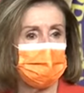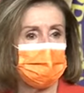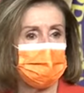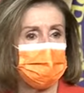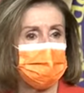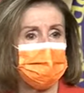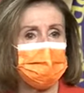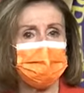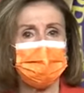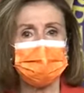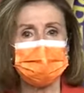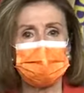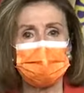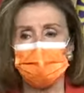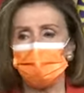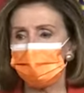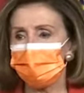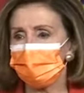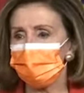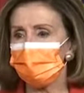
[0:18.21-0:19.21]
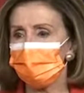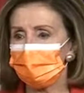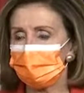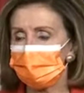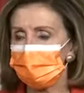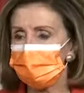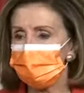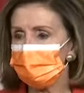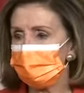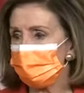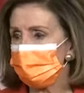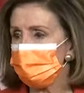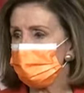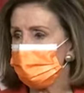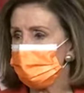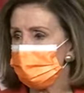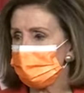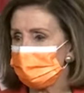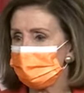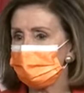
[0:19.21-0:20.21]
the World Health
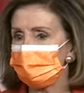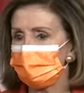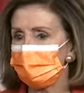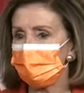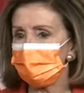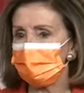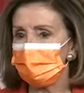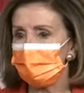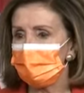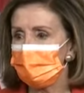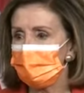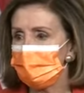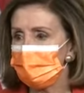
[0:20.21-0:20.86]
Organization declared